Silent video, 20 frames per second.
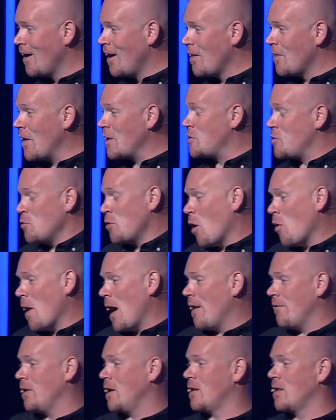that you don't
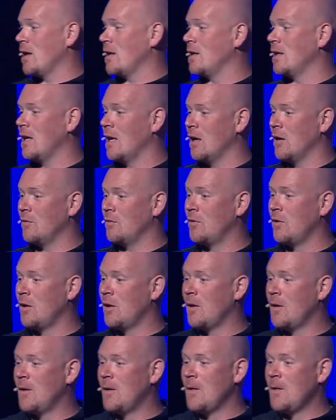have anything to give.
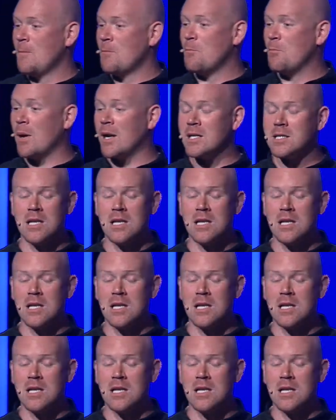But